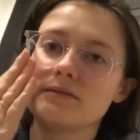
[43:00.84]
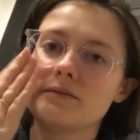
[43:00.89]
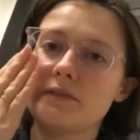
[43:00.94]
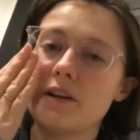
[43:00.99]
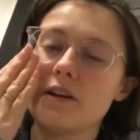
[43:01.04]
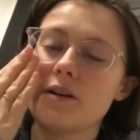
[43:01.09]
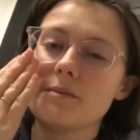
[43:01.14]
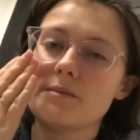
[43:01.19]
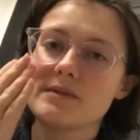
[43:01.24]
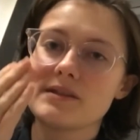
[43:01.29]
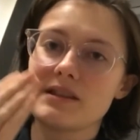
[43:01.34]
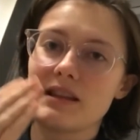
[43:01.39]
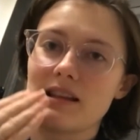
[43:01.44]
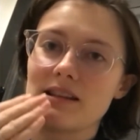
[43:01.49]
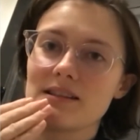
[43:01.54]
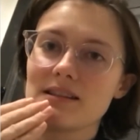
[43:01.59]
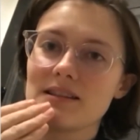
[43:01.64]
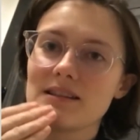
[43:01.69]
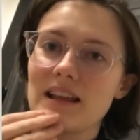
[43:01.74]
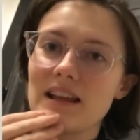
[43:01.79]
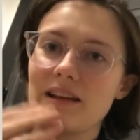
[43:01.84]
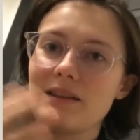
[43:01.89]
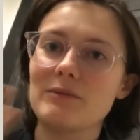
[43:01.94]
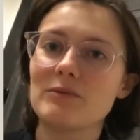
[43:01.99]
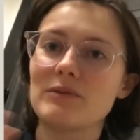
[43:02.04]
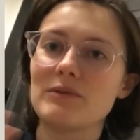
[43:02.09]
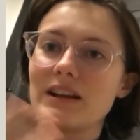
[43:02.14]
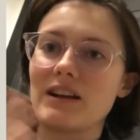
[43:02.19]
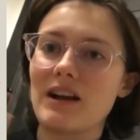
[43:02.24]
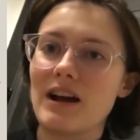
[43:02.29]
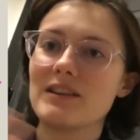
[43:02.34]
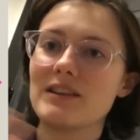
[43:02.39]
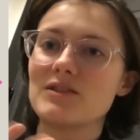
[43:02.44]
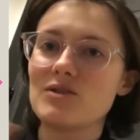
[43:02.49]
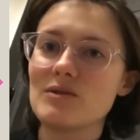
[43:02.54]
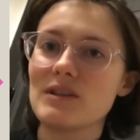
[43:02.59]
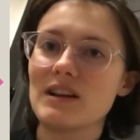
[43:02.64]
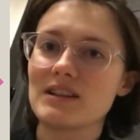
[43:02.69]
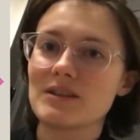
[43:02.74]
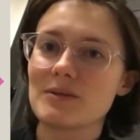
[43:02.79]
films, they
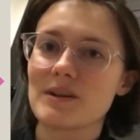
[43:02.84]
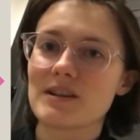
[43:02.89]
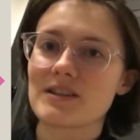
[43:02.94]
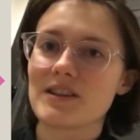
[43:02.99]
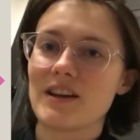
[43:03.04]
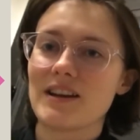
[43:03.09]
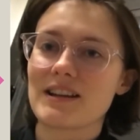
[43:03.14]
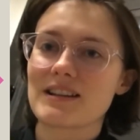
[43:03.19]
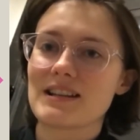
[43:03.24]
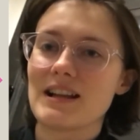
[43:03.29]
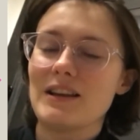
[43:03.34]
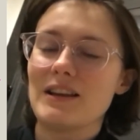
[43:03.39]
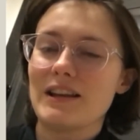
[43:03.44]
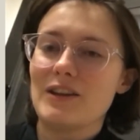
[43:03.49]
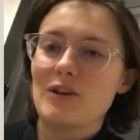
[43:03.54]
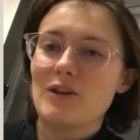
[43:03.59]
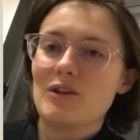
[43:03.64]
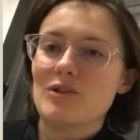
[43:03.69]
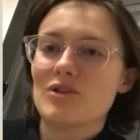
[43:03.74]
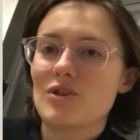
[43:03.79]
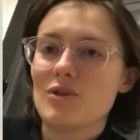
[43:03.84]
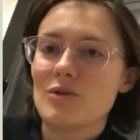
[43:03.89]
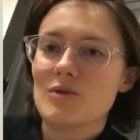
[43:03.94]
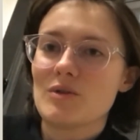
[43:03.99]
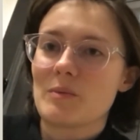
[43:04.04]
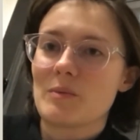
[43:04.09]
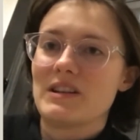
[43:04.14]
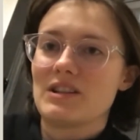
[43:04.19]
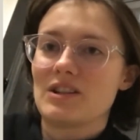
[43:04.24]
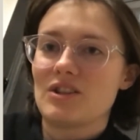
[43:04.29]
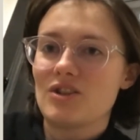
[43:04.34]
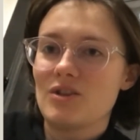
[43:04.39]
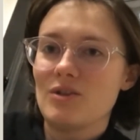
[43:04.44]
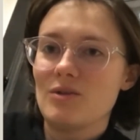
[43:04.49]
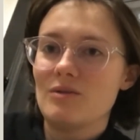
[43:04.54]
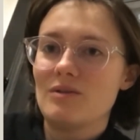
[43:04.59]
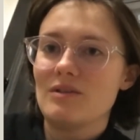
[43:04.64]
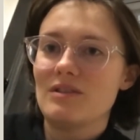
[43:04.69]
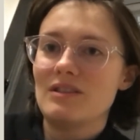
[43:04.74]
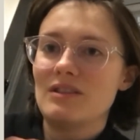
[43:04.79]
kind of do that to a certain extent. Like you can choose when to
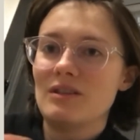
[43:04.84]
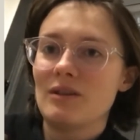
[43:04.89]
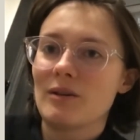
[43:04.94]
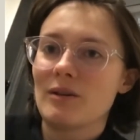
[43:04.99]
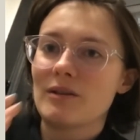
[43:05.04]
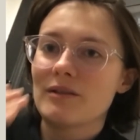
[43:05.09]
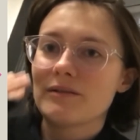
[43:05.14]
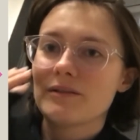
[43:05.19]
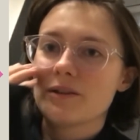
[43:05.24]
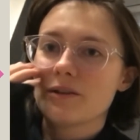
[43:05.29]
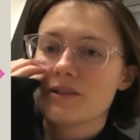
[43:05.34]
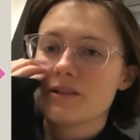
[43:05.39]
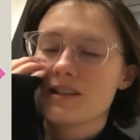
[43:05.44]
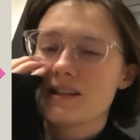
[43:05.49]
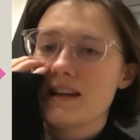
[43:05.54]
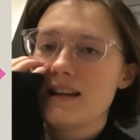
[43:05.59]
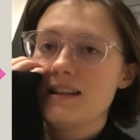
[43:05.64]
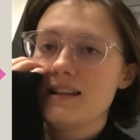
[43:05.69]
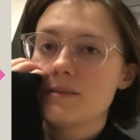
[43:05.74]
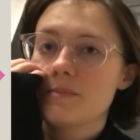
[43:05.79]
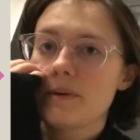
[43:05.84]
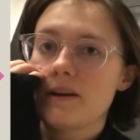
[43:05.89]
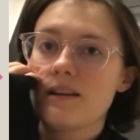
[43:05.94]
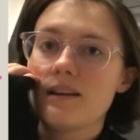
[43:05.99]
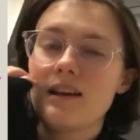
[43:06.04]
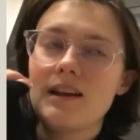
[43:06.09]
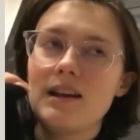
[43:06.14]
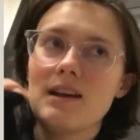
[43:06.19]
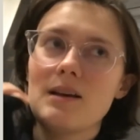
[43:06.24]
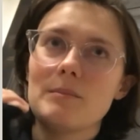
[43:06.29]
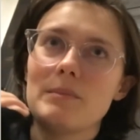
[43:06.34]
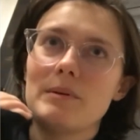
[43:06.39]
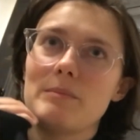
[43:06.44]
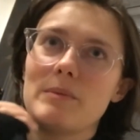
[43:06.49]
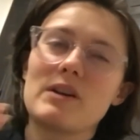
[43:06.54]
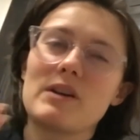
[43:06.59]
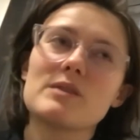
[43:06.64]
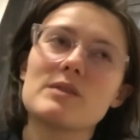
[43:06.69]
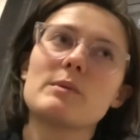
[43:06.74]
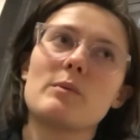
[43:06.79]
shoot your scenes, but
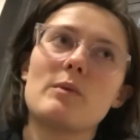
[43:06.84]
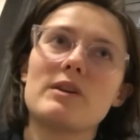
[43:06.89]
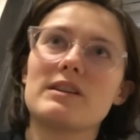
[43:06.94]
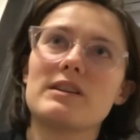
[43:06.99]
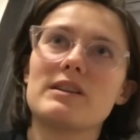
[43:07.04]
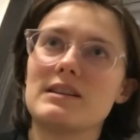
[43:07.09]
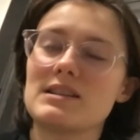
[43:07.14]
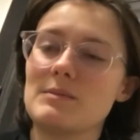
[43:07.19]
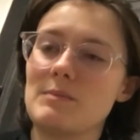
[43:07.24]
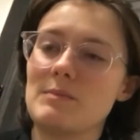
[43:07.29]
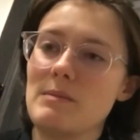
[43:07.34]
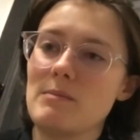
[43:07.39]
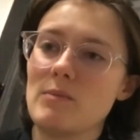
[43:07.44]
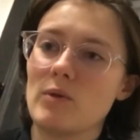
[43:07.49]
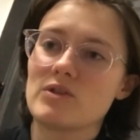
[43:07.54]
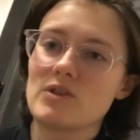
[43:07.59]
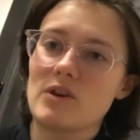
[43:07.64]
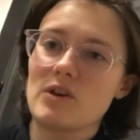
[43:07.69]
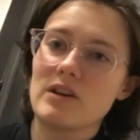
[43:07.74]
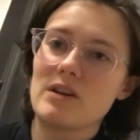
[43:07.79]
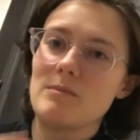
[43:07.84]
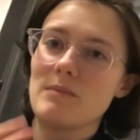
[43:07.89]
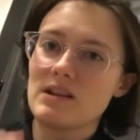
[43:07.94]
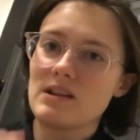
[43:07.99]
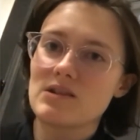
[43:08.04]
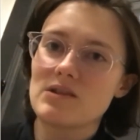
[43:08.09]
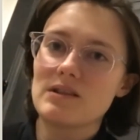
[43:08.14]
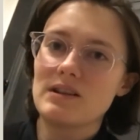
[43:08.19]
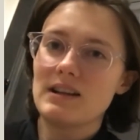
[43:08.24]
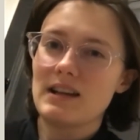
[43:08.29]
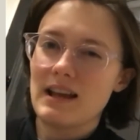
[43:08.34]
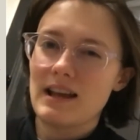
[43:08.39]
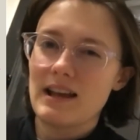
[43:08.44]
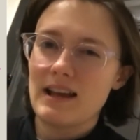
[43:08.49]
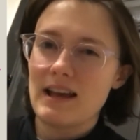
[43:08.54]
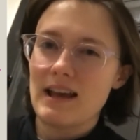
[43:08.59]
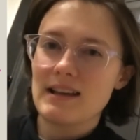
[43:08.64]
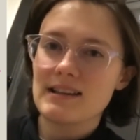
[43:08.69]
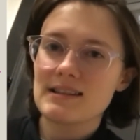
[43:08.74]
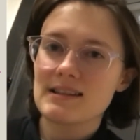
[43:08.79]
because we wanted it to be more
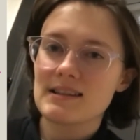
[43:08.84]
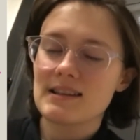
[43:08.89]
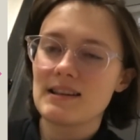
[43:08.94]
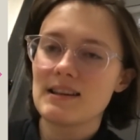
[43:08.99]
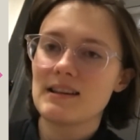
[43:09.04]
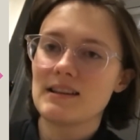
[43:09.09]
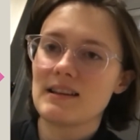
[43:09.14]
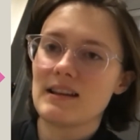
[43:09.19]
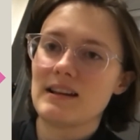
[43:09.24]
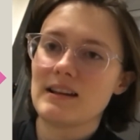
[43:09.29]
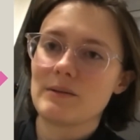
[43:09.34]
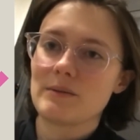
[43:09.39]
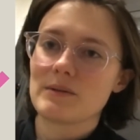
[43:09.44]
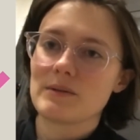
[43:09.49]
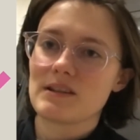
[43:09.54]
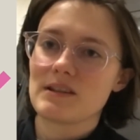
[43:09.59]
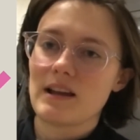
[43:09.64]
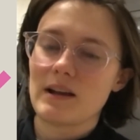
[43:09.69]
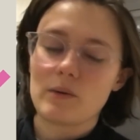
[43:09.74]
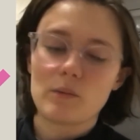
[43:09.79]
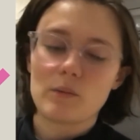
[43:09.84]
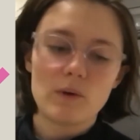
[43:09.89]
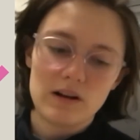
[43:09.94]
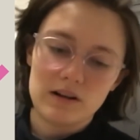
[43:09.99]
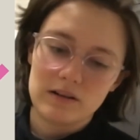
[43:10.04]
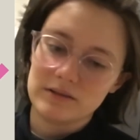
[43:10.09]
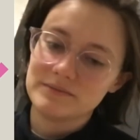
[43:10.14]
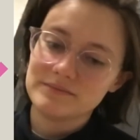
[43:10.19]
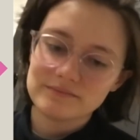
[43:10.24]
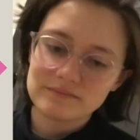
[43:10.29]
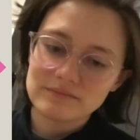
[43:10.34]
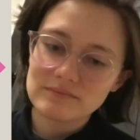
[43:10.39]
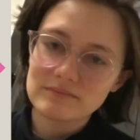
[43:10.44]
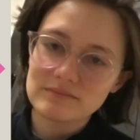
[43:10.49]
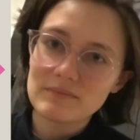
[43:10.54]
documentary-esque, then it was like, well,